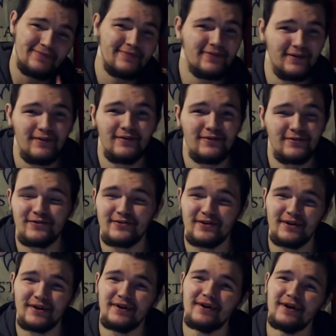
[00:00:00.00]
it's such a
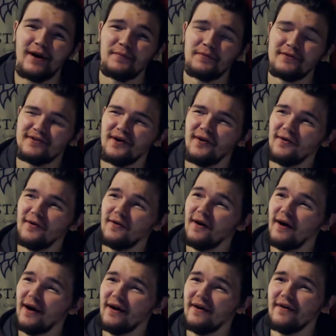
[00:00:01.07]
good episode.
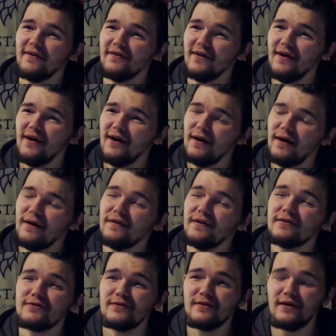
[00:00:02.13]
It
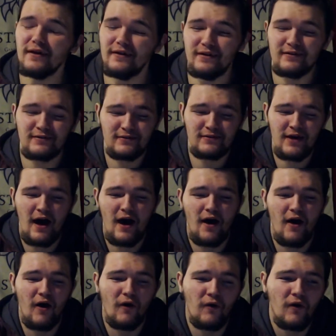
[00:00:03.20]
is
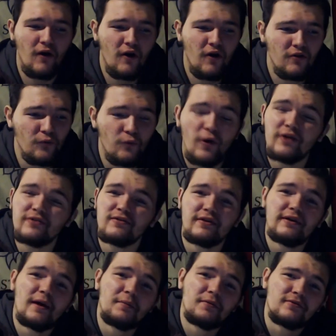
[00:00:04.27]
how the rest of the
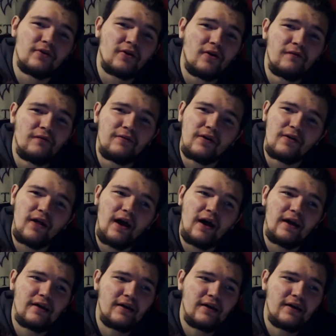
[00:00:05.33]
episode gonna feel like.